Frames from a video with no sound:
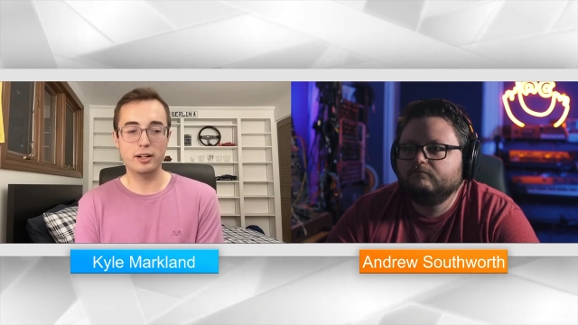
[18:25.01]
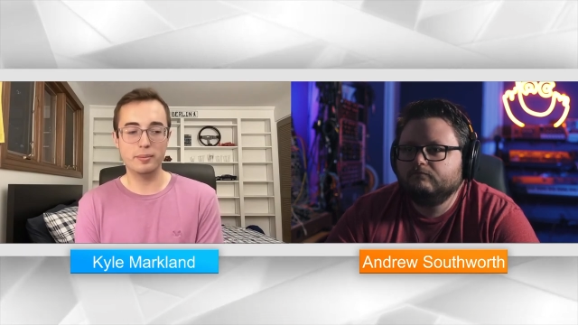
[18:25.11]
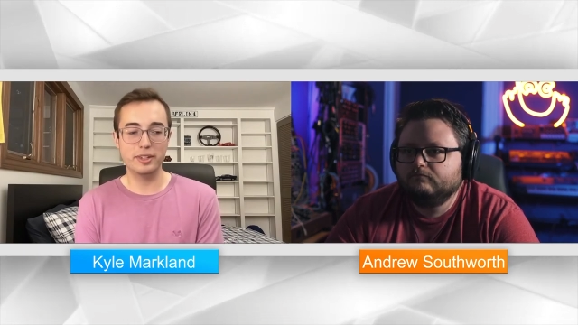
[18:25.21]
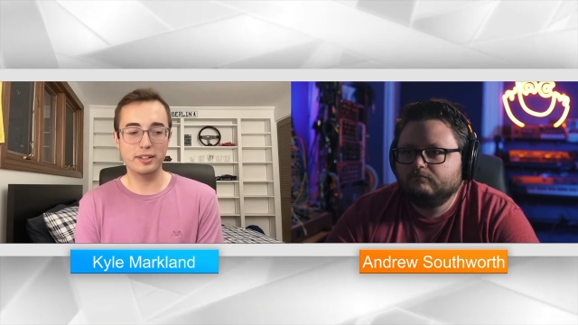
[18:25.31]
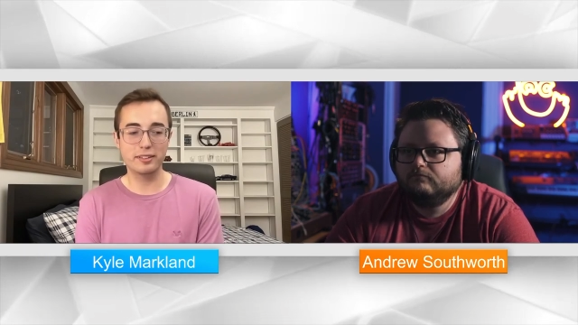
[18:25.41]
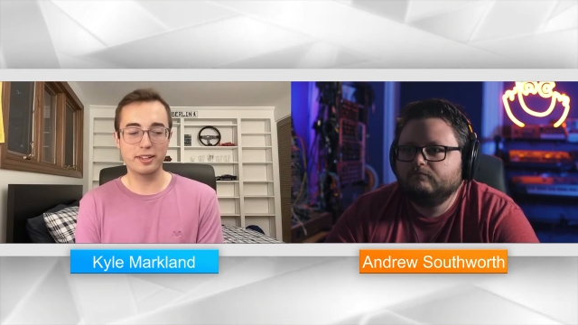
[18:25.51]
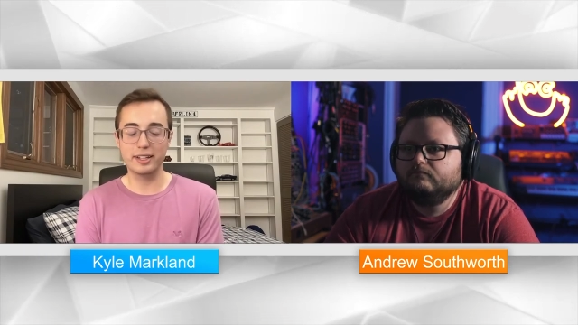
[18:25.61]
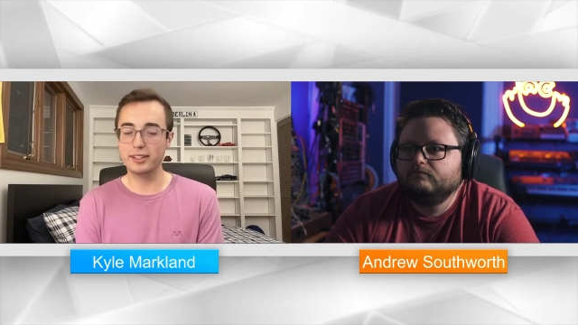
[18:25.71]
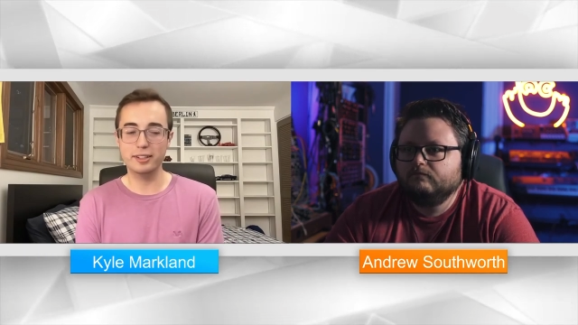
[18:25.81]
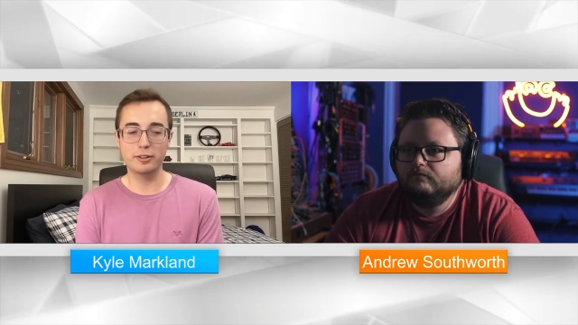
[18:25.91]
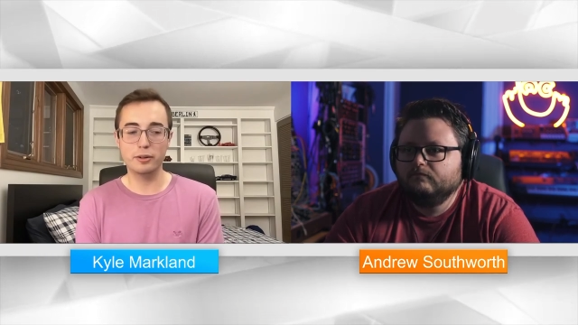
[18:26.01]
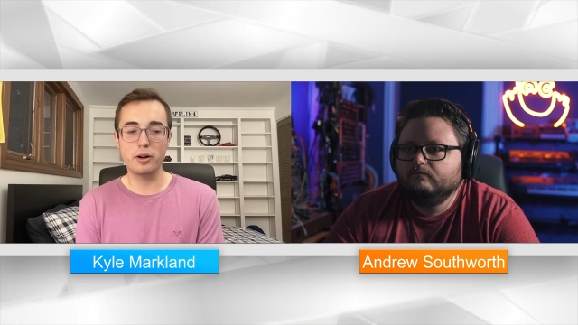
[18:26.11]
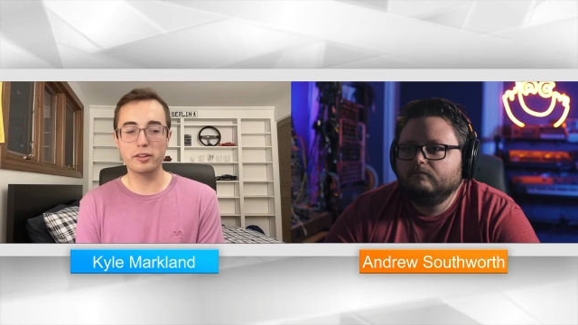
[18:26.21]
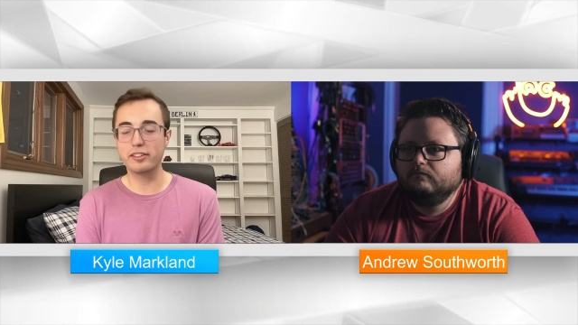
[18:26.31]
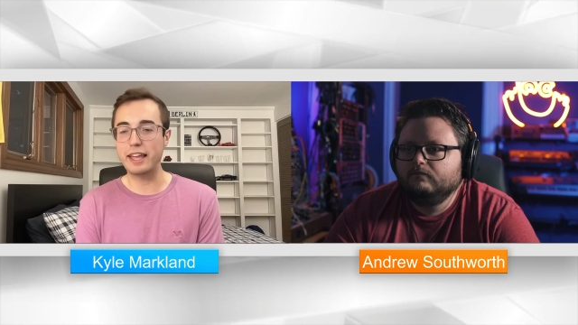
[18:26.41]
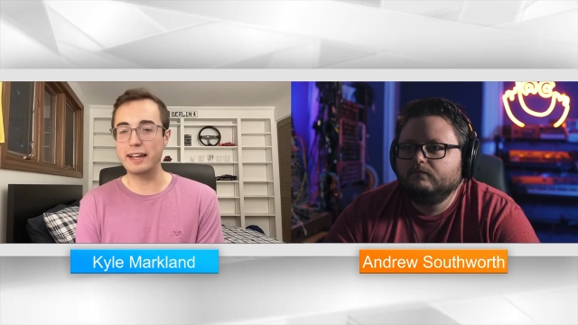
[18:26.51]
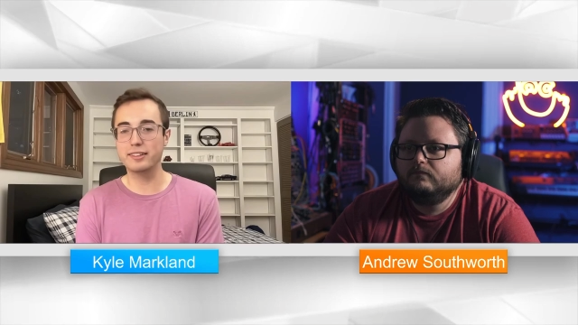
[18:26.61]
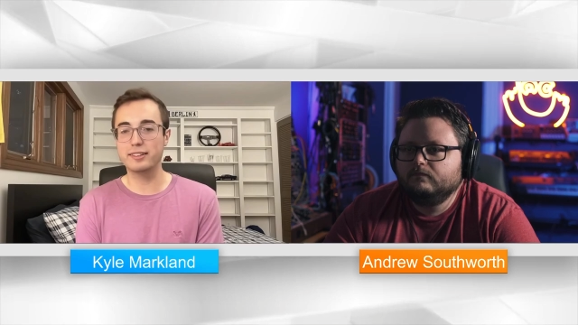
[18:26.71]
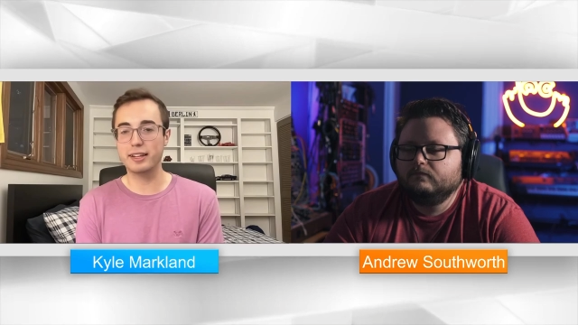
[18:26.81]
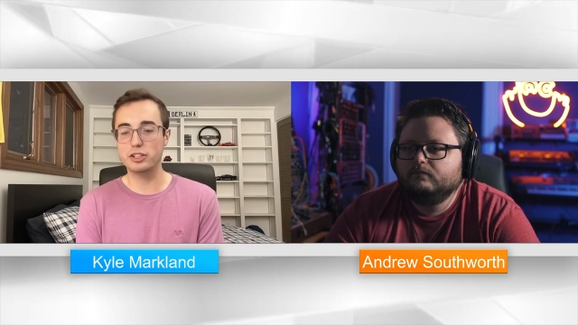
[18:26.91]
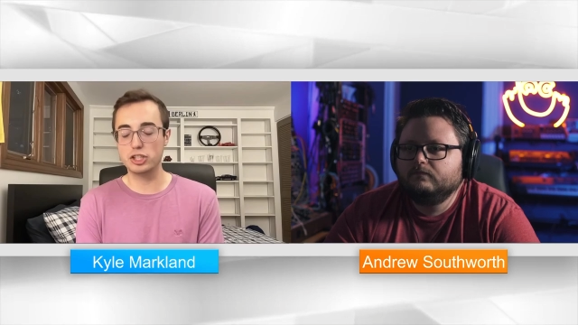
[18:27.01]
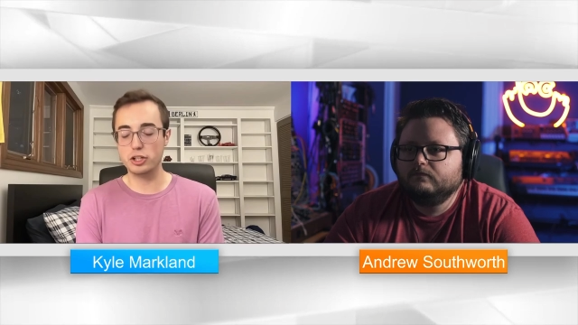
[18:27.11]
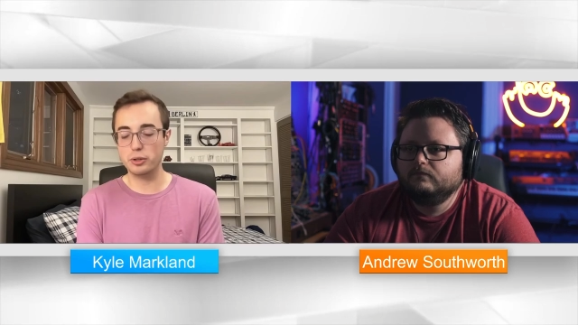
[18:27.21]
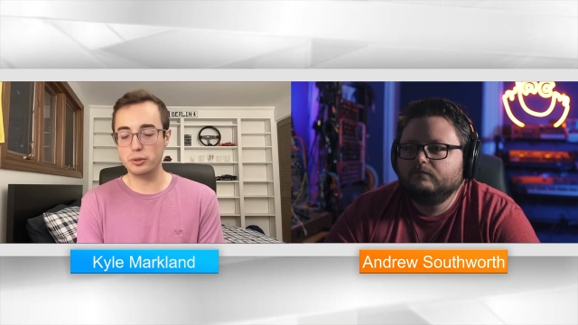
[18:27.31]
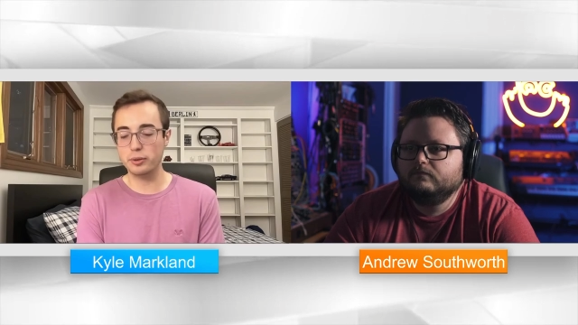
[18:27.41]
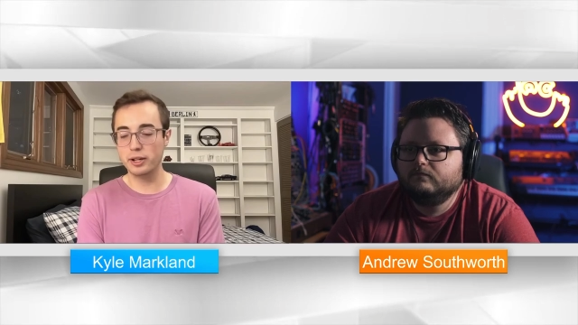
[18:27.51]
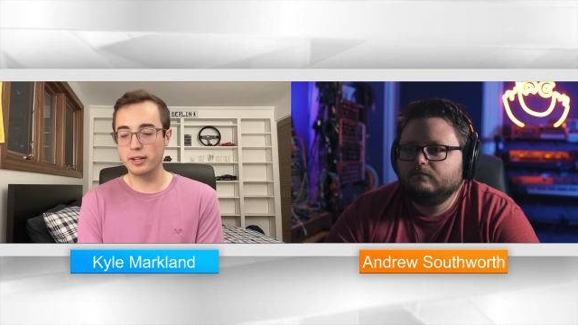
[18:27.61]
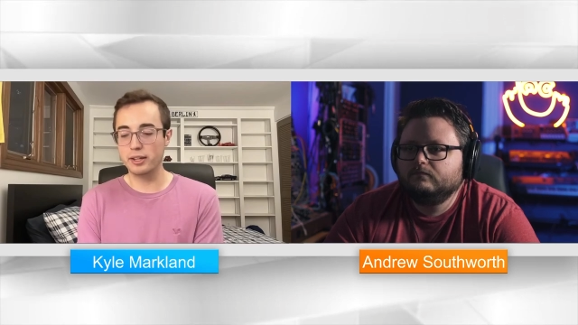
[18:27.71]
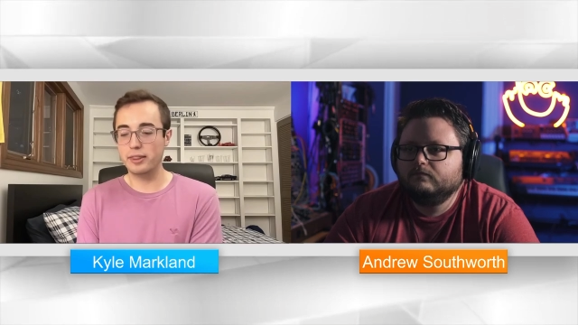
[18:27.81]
Speaker 1: um, things like, you know, all the stats that show